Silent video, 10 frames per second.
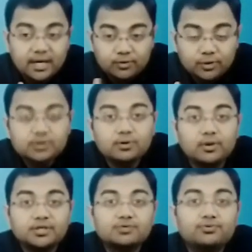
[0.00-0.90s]
It was
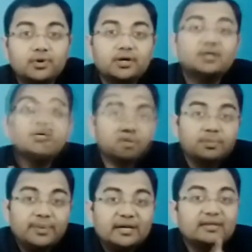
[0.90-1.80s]
launched for
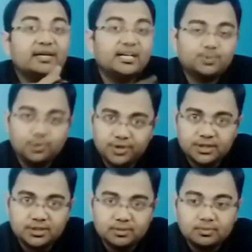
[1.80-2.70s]
mineral
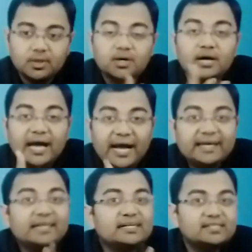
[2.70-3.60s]
exploration,
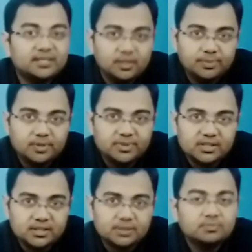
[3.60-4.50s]
agricultural
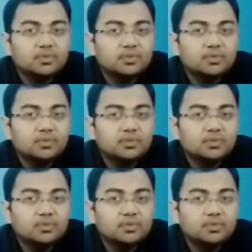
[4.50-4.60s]
purposes,